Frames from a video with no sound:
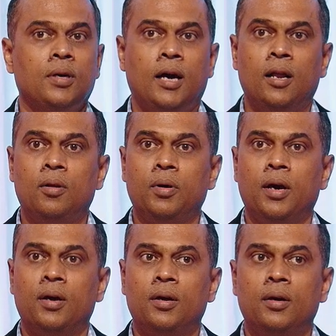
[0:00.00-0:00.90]
Hallelujah.
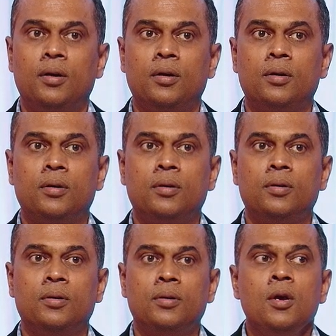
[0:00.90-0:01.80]

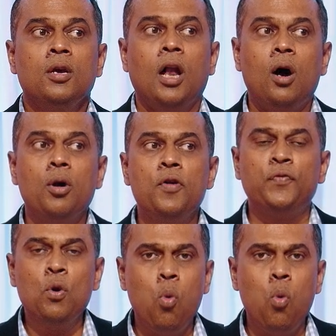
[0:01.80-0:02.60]
Now, if you